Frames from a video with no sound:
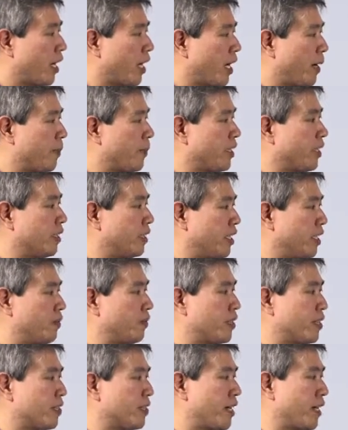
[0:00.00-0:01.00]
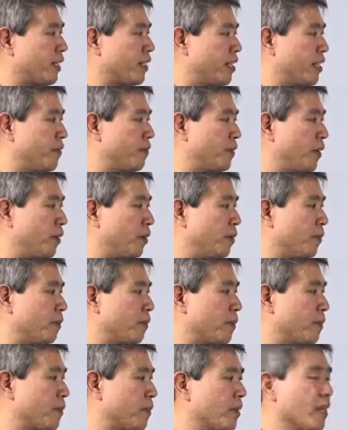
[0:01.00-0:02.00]
I'm going to leave this at default.
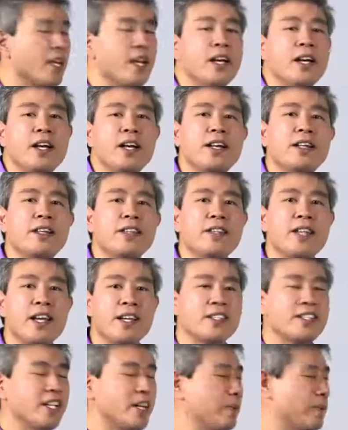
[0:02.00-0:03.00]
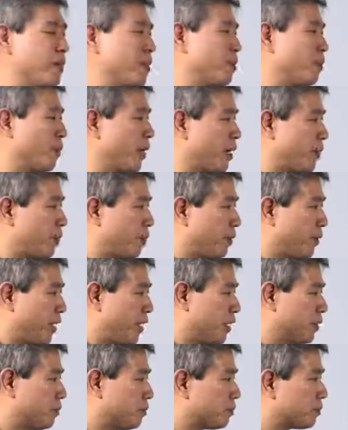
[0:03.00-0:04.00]
Next up is white
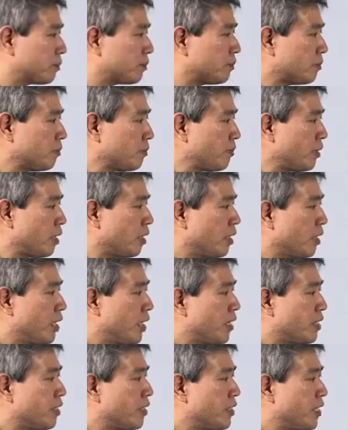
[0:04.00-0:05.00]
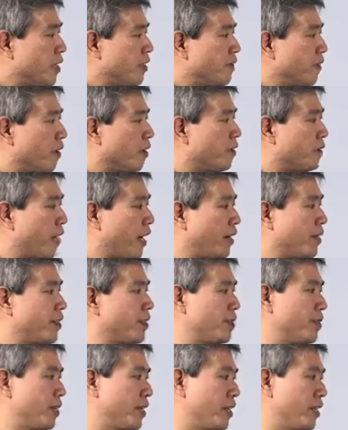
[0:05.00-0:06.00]
point. The default
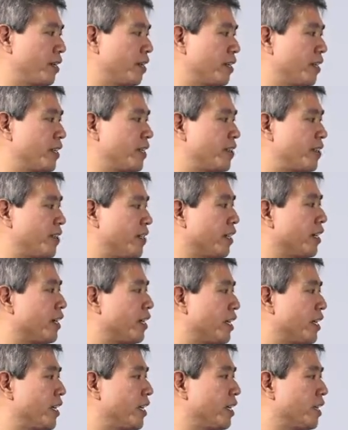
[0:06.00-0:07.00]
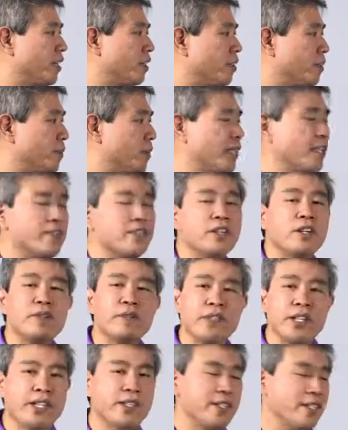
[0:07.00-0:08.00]
value here is CIE luminance of
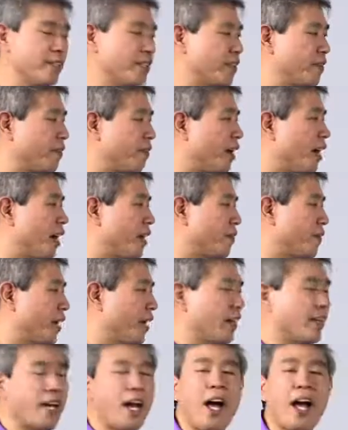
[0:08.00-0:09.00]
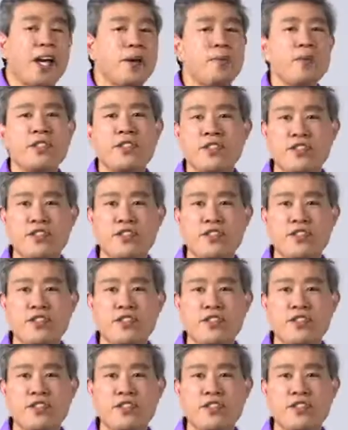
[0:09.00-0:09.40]
D65, and I would